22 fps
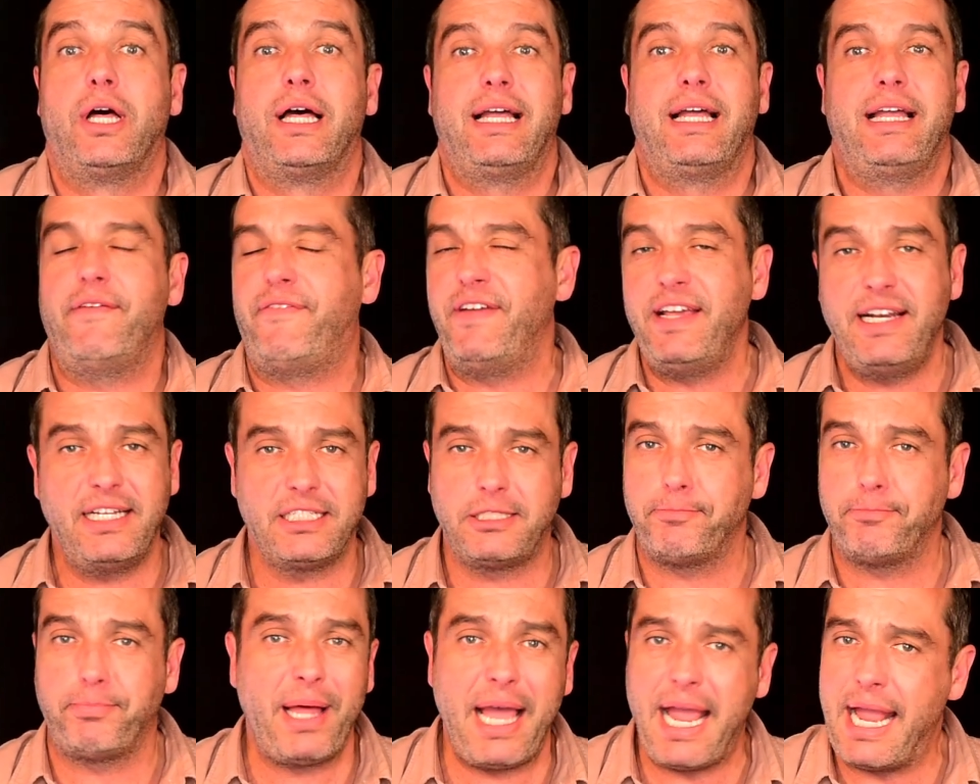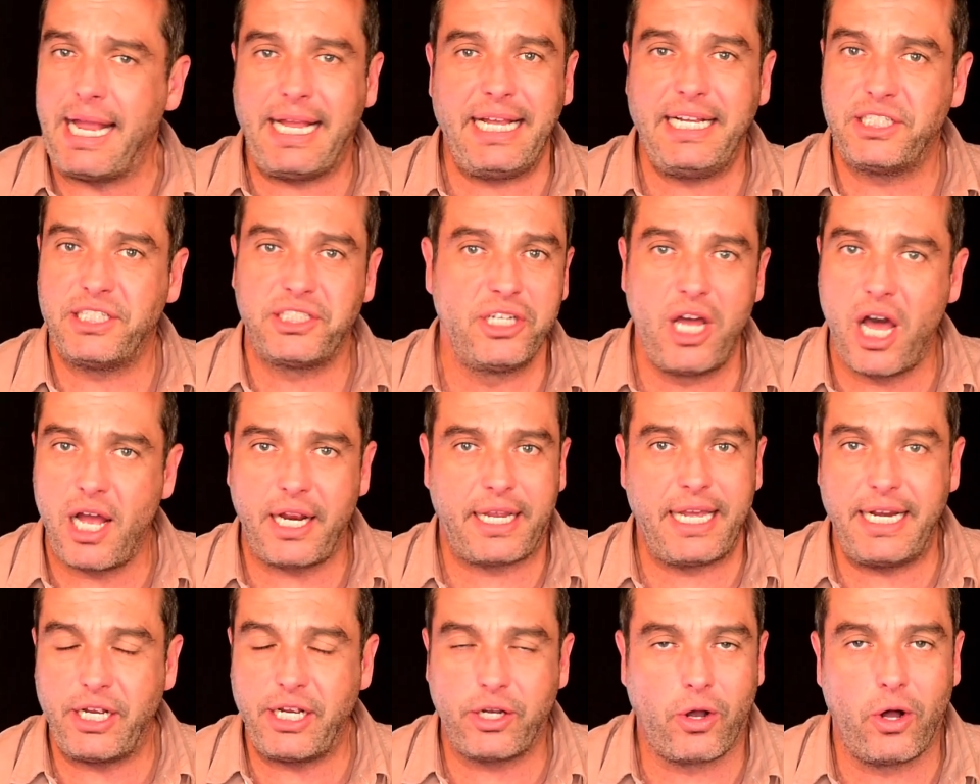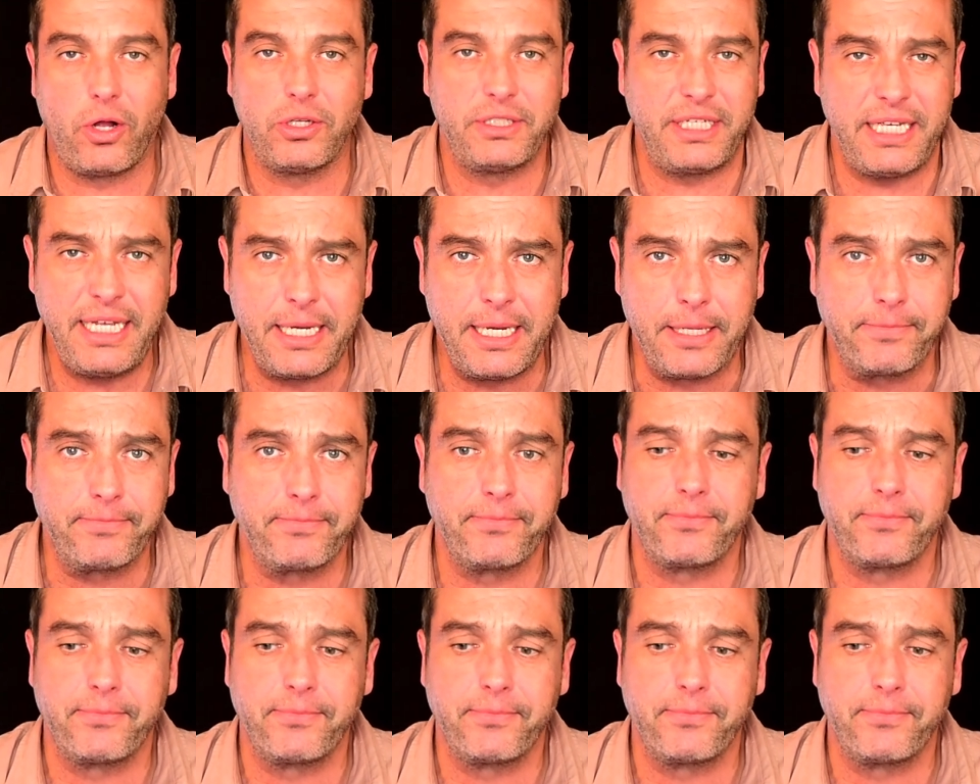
If he doesn't play, he's not getting called in.